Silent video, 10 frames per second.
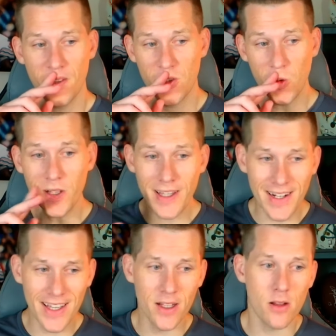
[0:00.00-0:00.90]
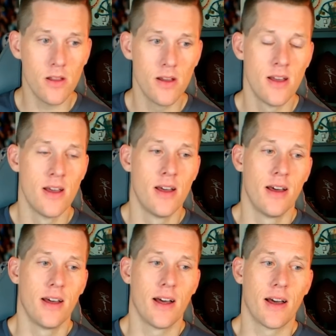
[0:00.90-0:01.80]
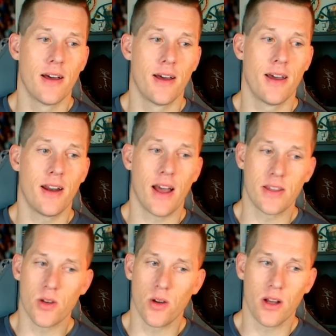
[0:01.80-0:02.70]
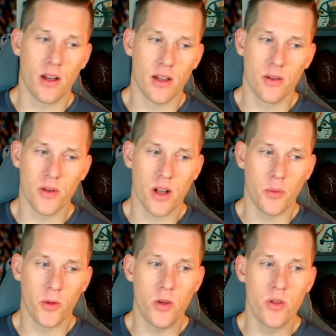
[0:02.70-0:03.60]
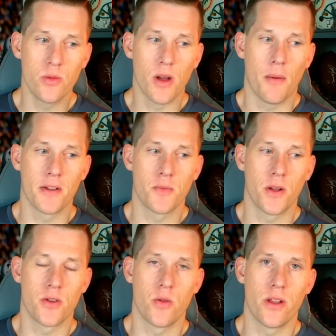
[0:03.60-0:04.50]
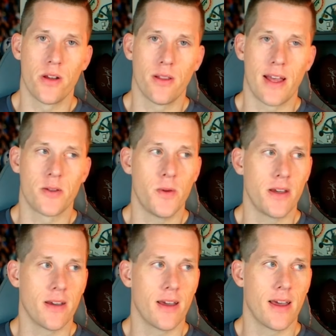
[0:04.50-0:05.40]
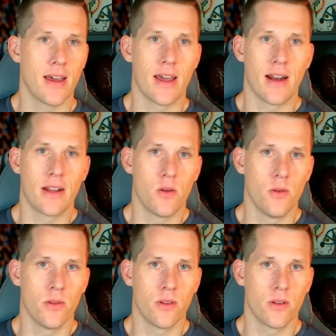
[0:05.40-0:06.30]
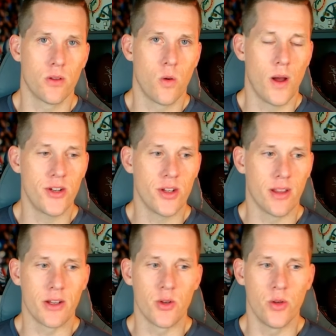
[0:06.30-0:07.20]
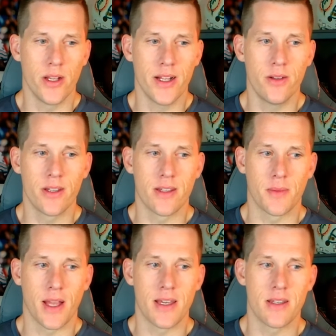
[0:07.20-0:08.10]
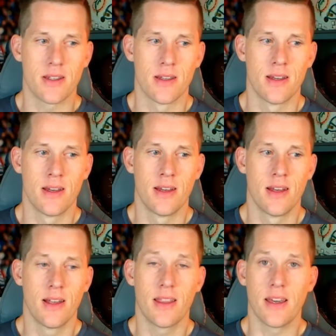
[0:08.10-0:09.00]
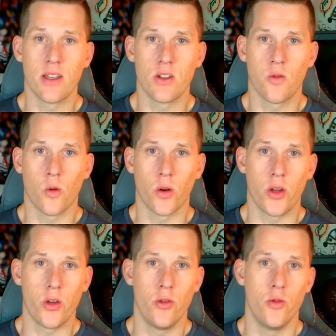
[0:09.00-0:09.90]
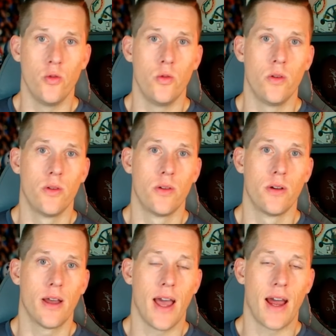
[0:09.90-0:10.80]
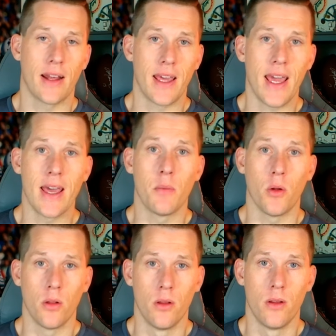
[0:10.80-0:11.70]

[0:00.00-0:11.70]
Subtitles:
Julian Hill, and I saw there were a couple of YouTube comments about Julian Hill last week, and I don't question, like, Julian Hill did some nice things for you out of Campbell.